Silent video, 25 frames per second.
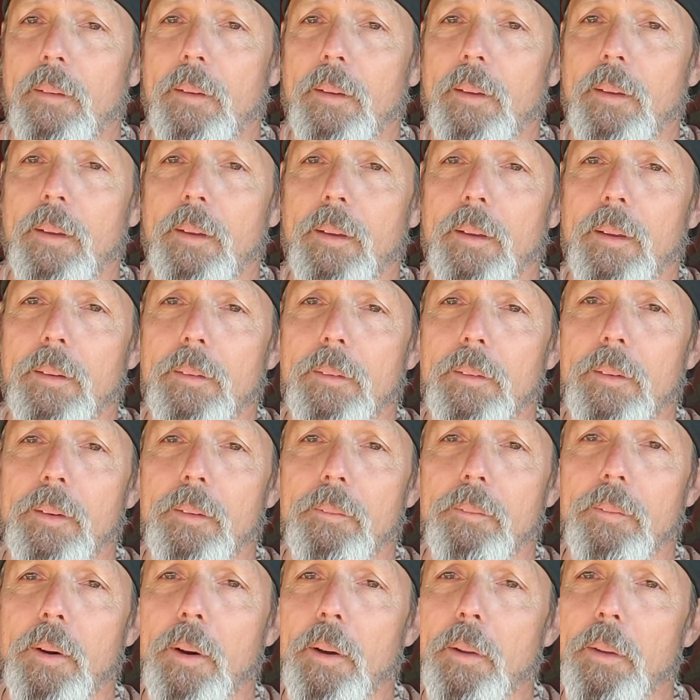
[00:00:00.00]
And
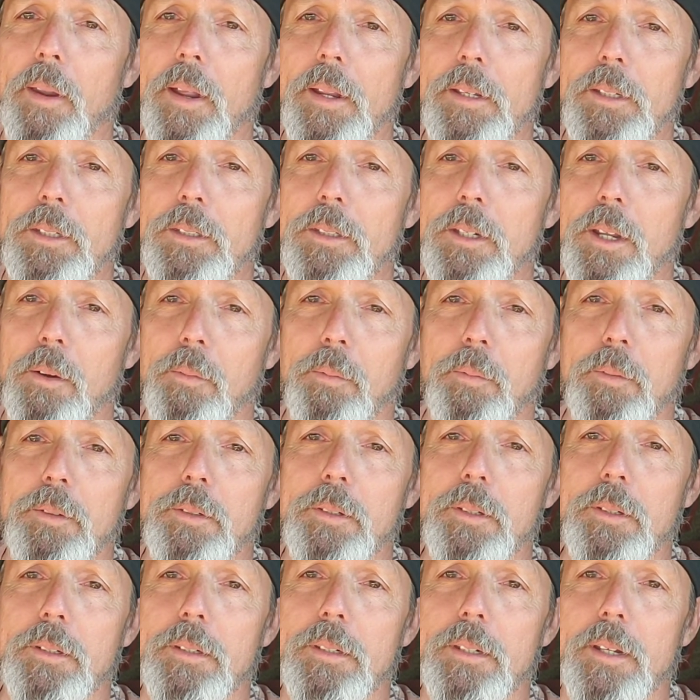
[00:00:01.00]
if all that stuff was
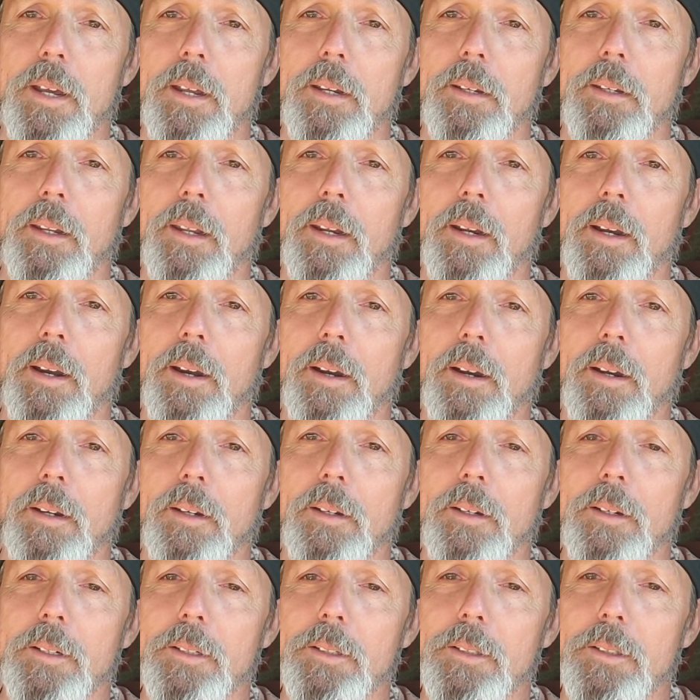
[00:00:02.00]
inside that air
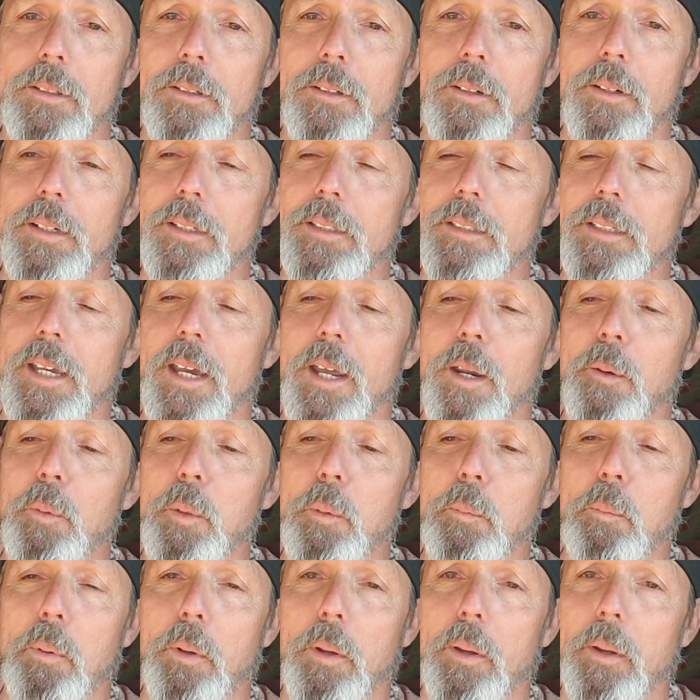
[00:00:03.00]
conditioner, it's got to
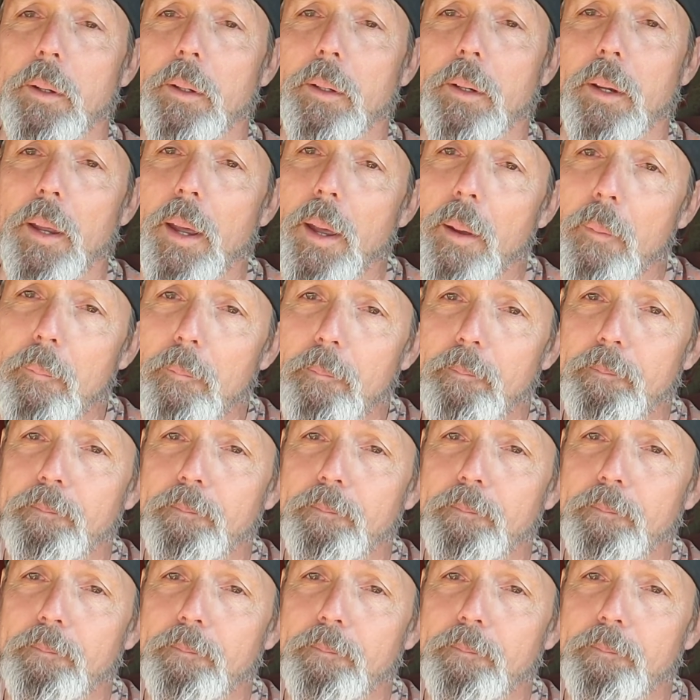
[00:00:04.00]
be plugged up.